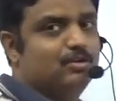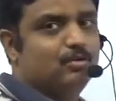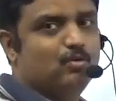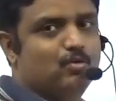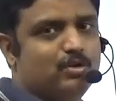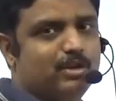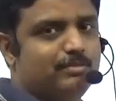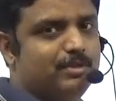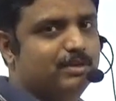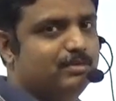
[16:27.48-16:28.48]

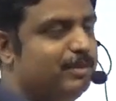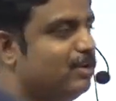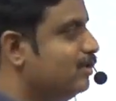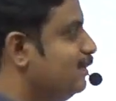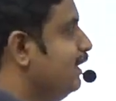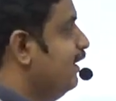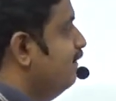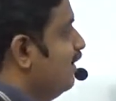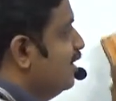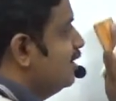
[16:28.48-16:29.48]
coterminal because the
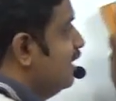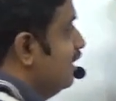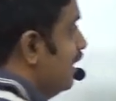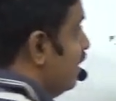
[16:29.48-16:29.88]
difference in their